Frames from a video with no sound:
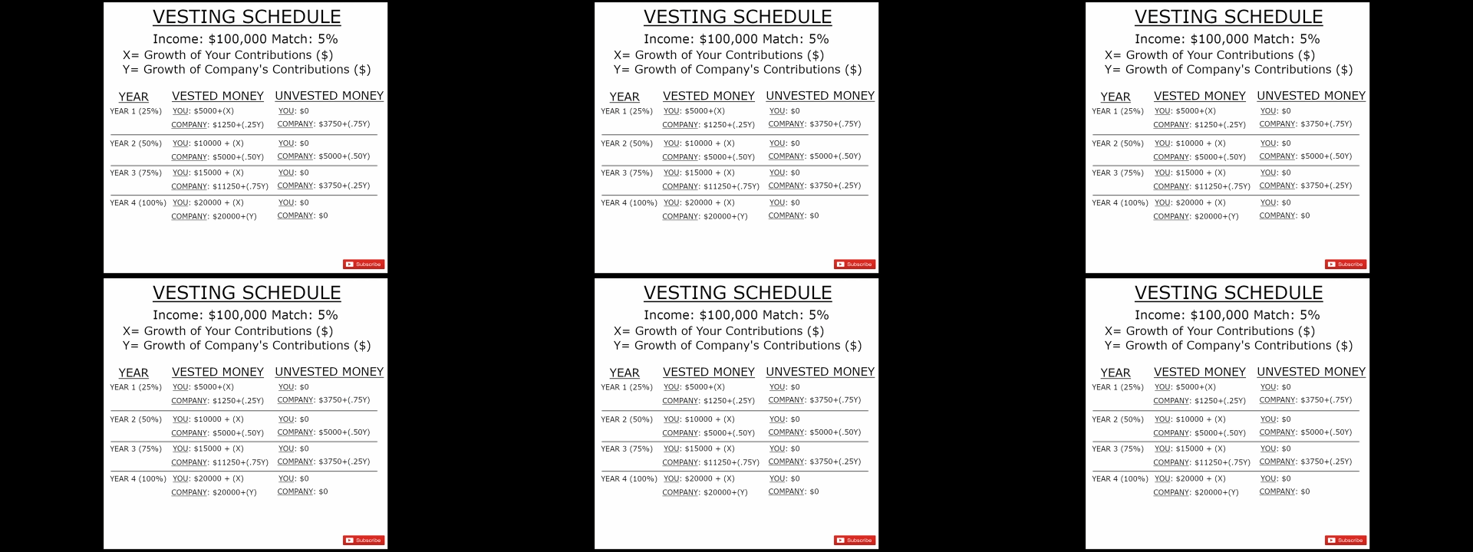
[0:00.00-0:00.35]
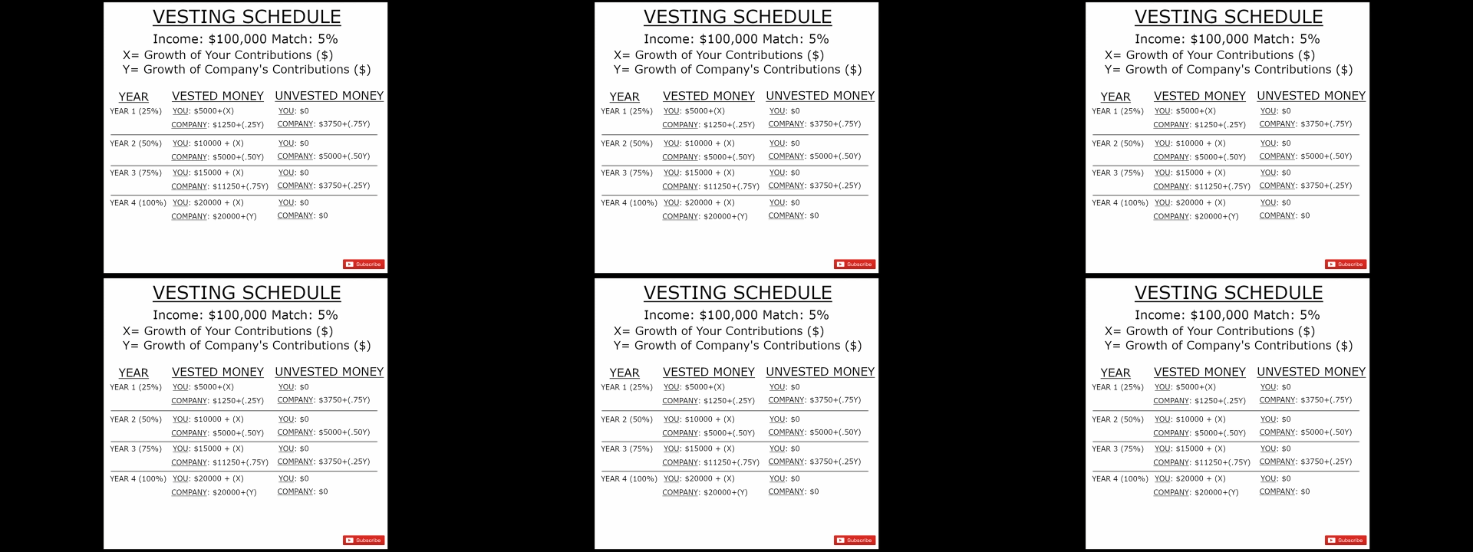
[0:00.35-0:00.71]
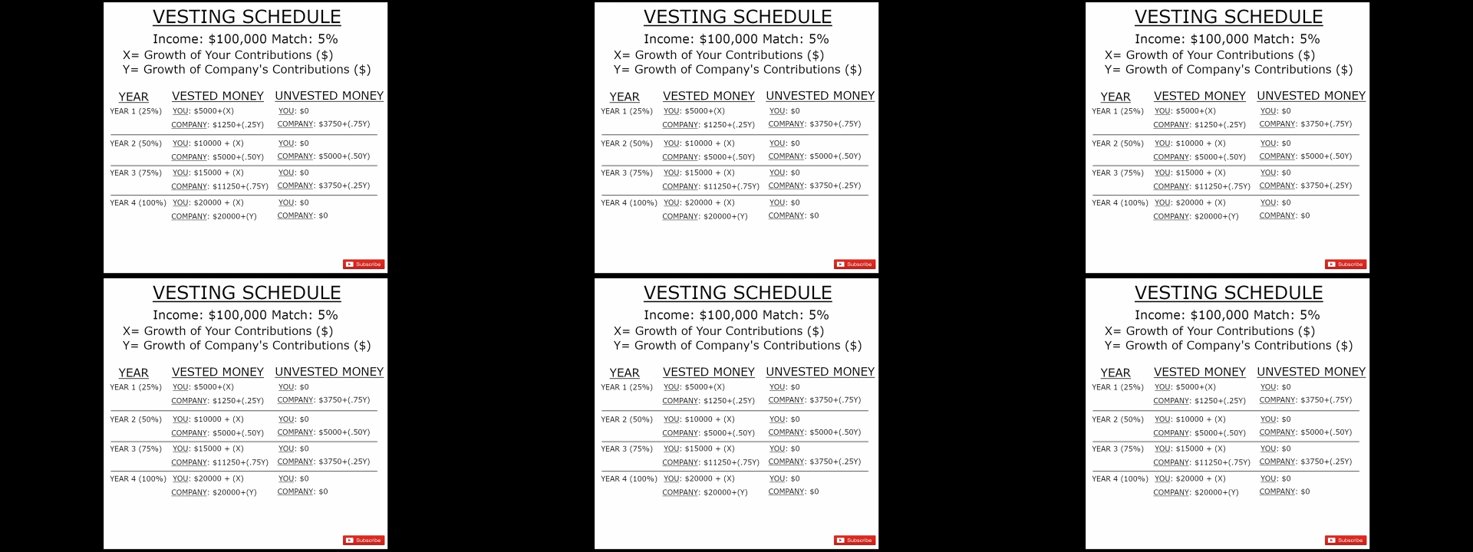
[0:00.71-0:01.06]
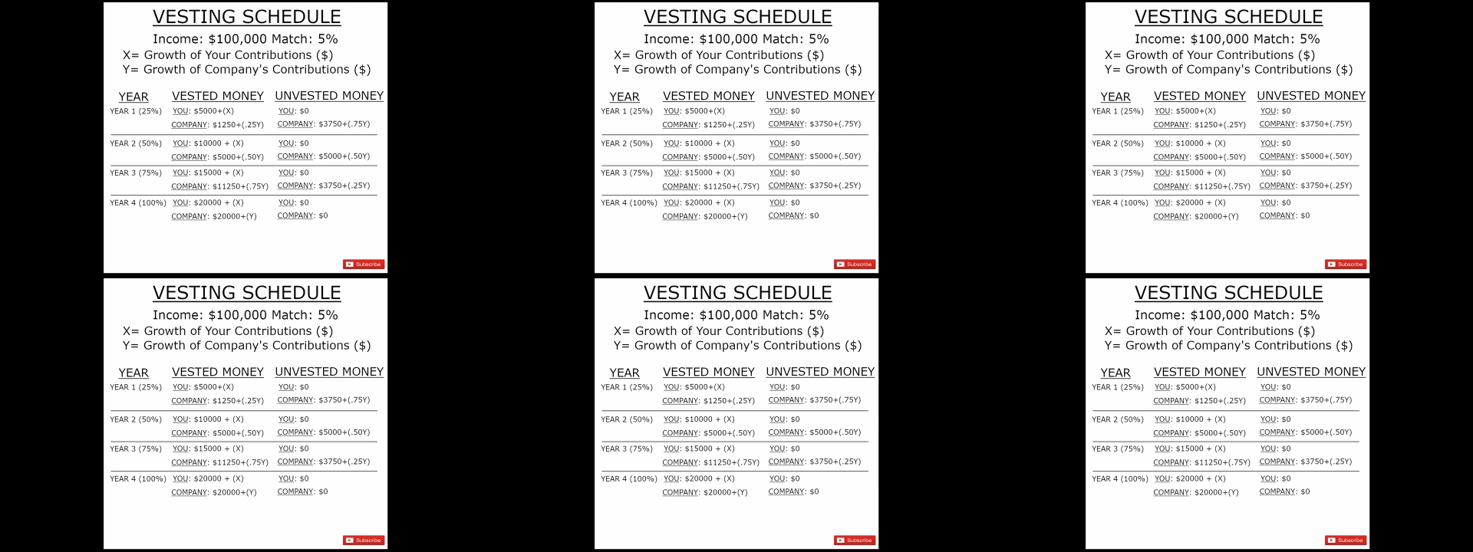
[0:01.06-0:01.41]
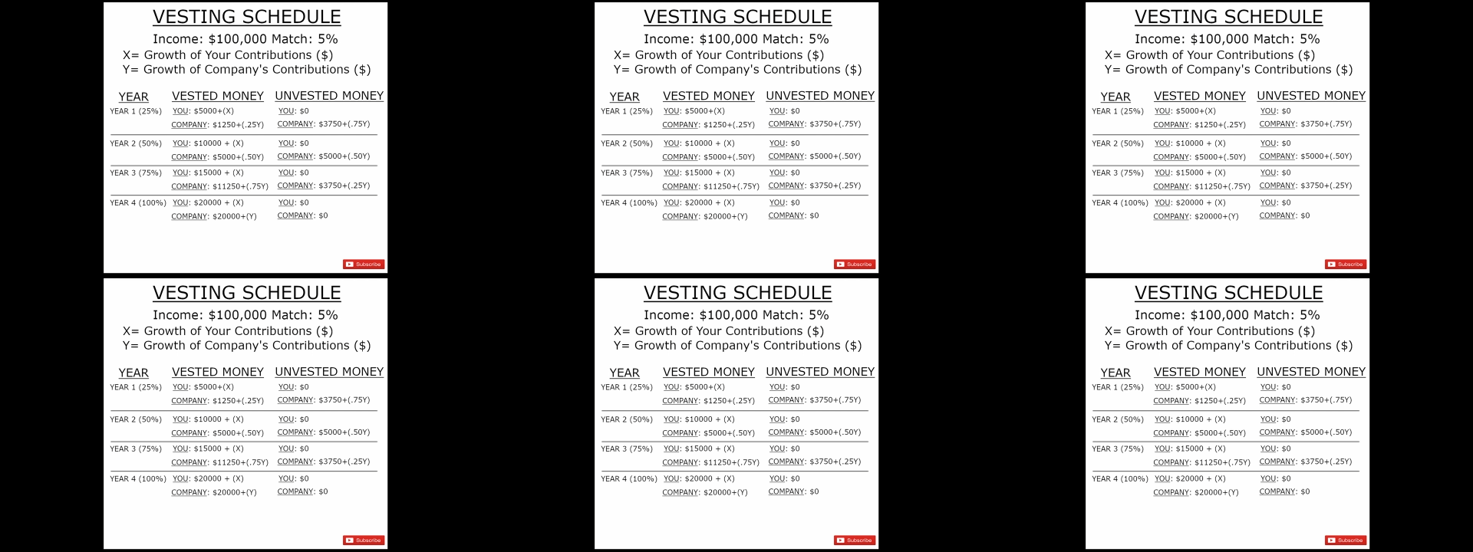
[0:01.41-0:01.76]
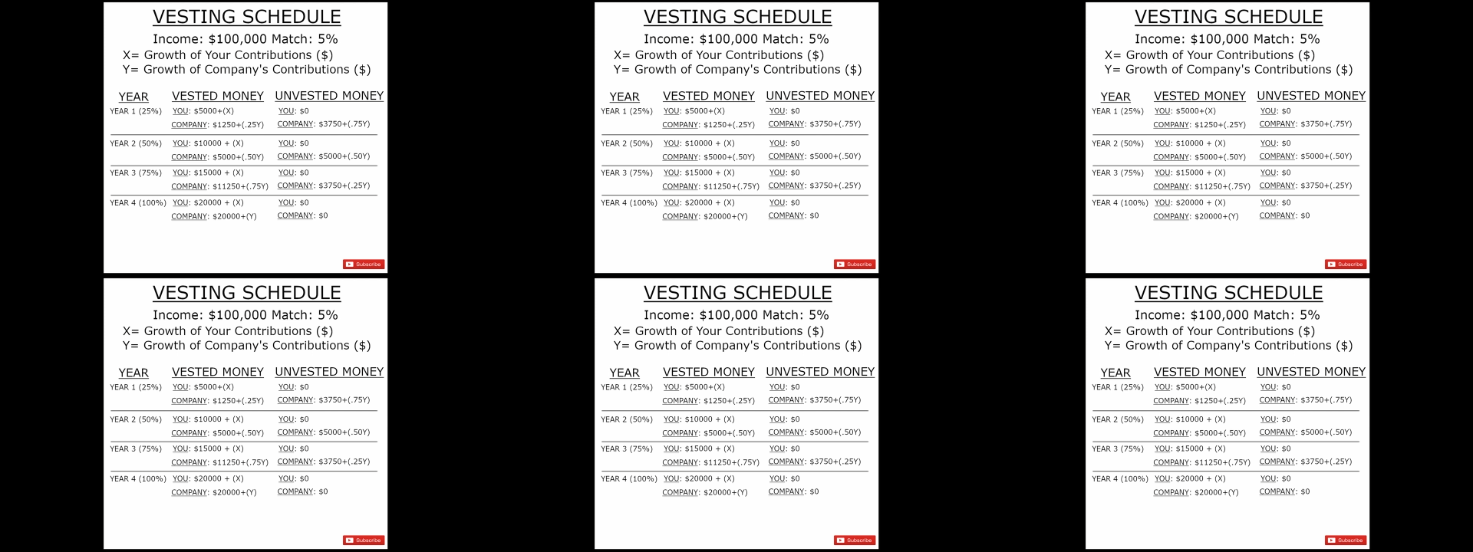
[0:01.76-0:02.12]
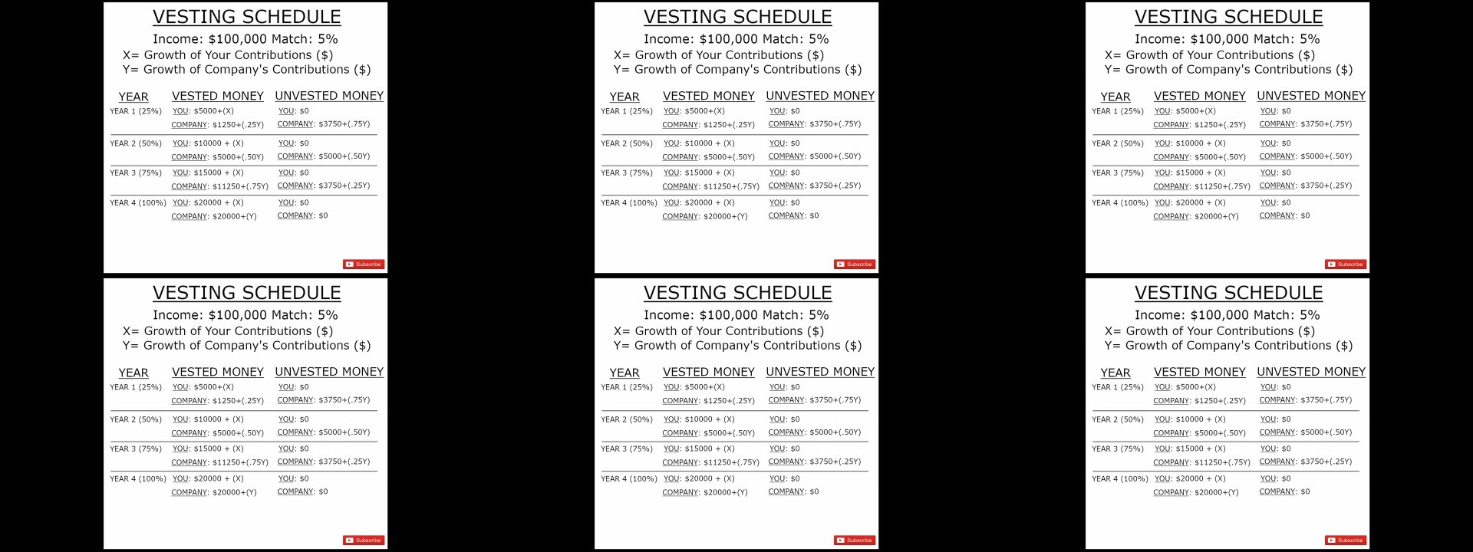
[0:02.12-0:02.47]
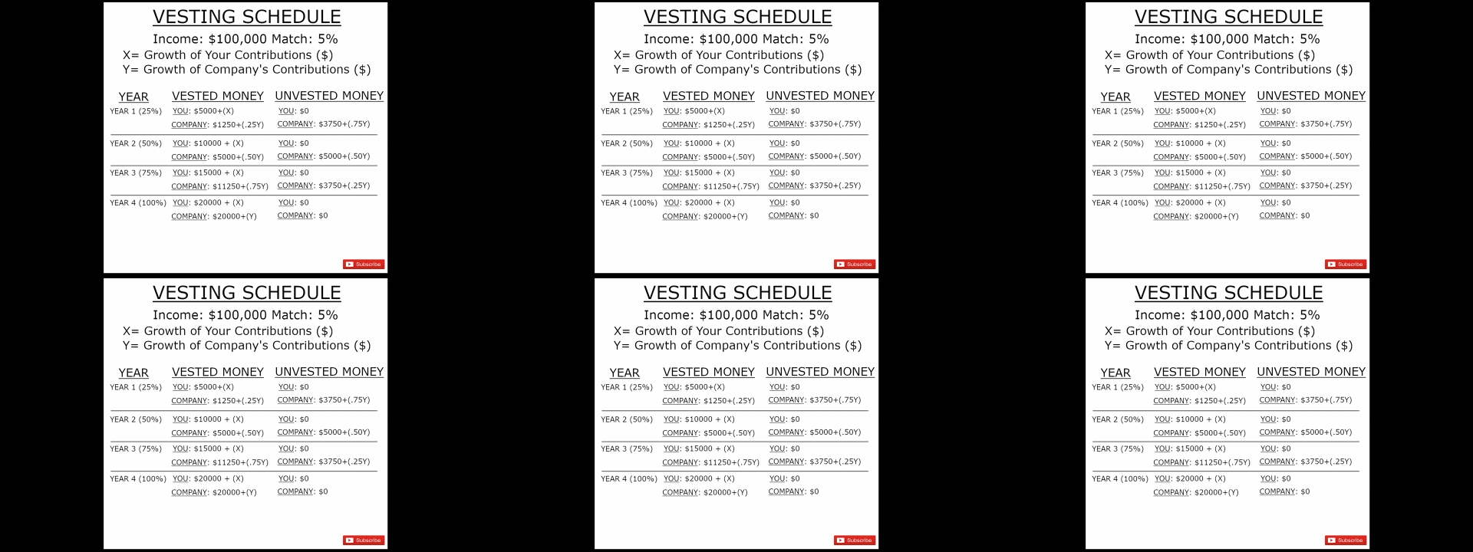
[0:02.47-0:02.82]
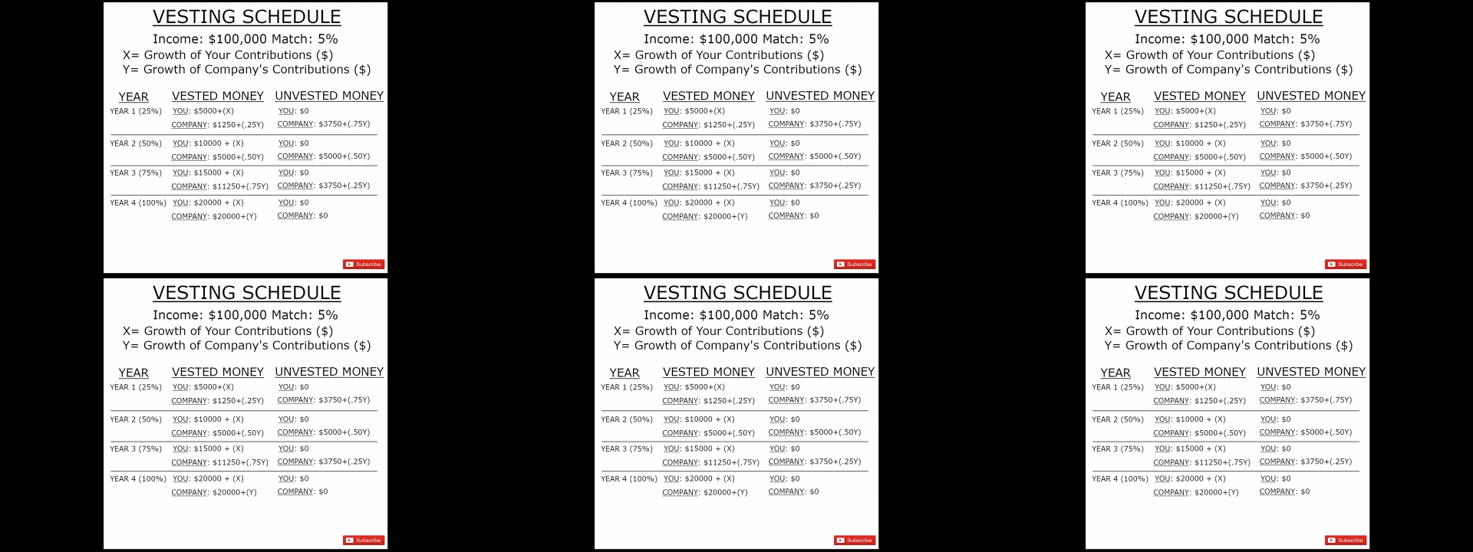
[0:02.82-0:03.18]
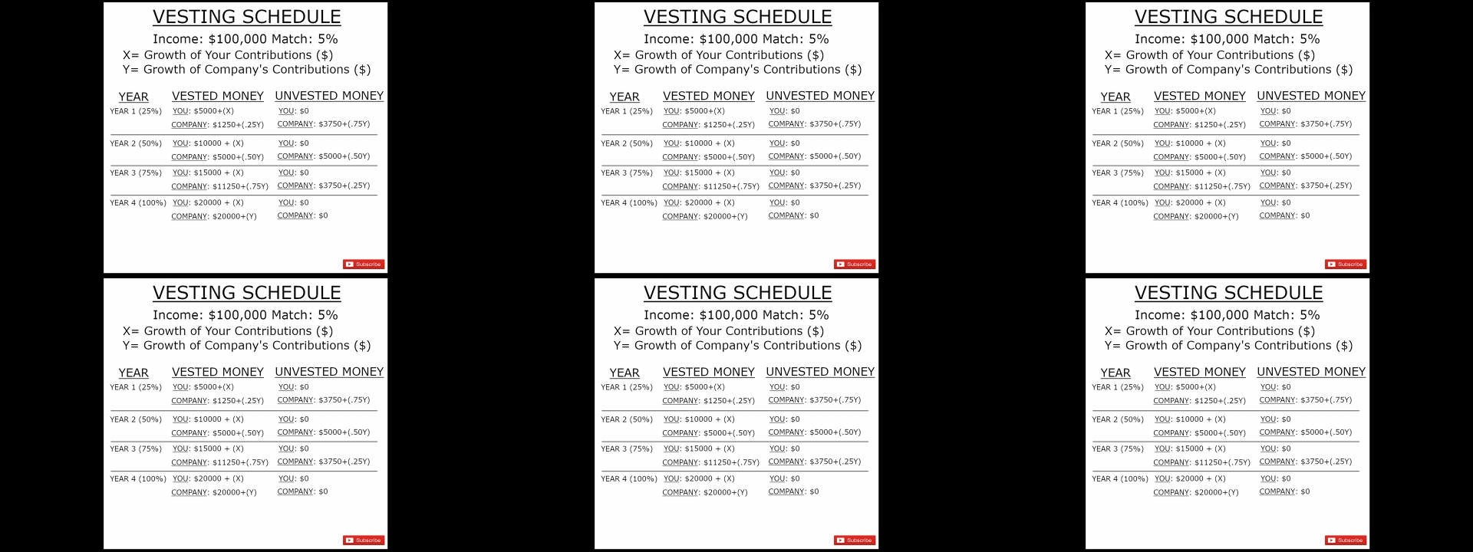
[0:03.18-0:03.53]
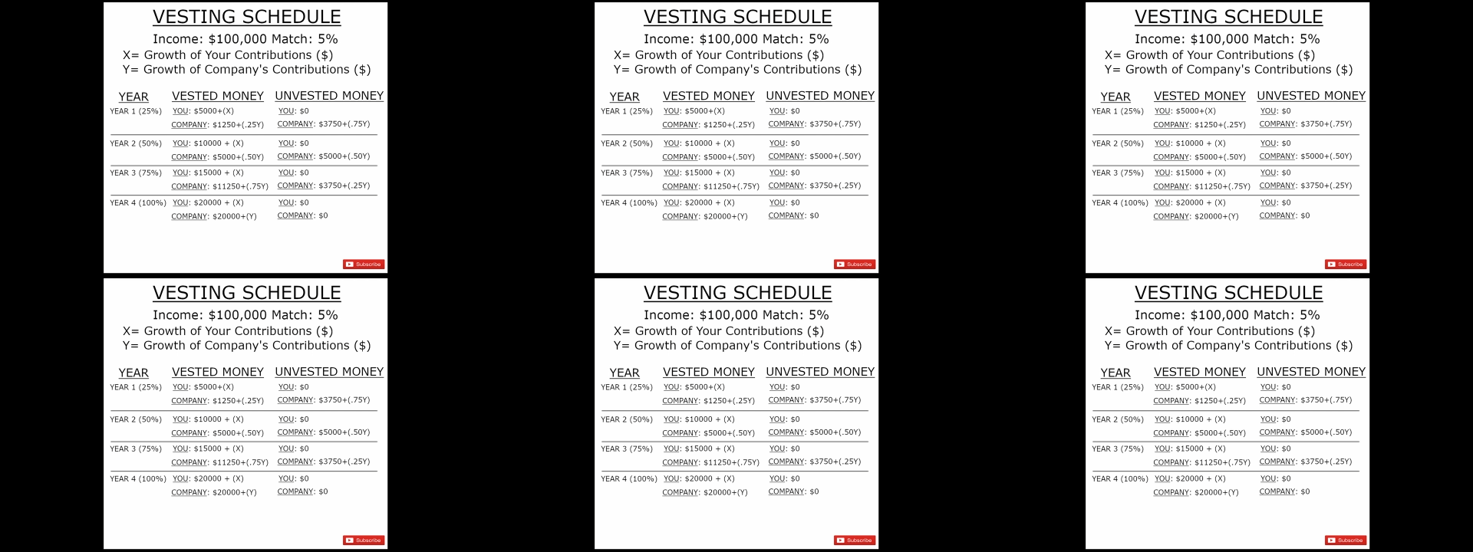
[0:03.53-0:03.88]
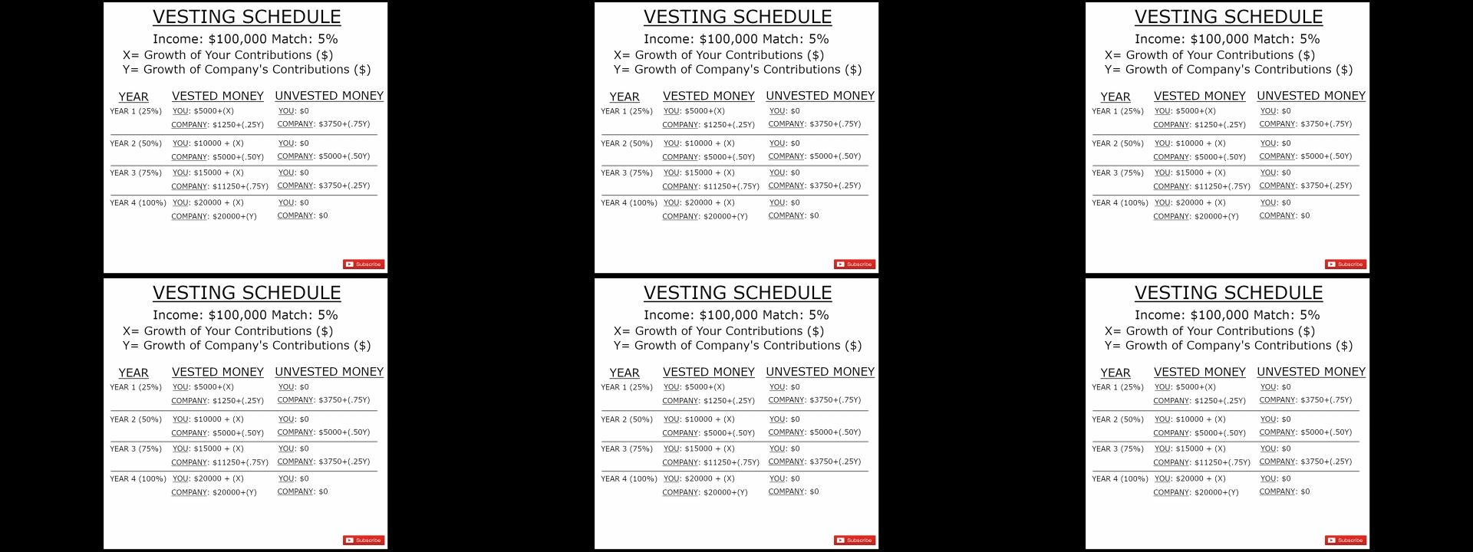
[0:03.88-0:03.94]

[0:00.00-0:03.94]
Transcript: No face is visible, so there are no lips to read.